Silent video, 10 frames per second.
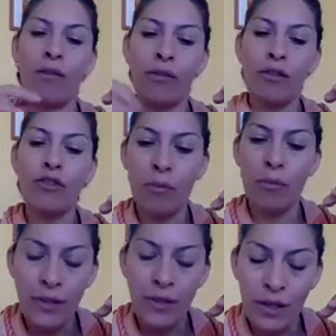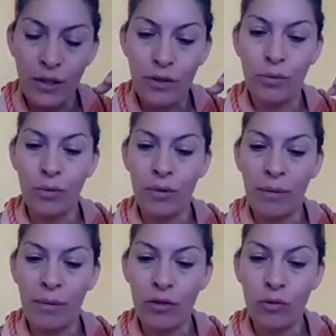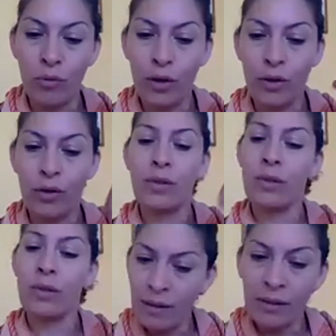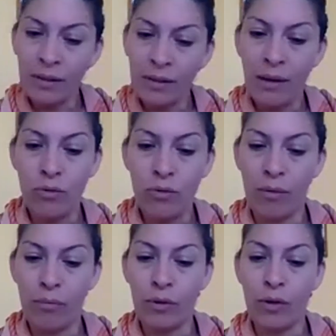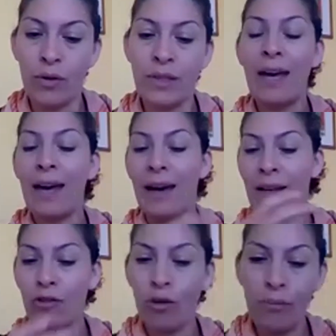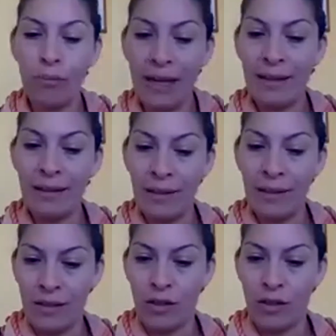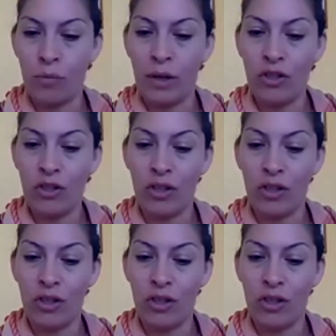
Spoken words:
false promises to the migrant workers and sometimes to employers and complicate the situation.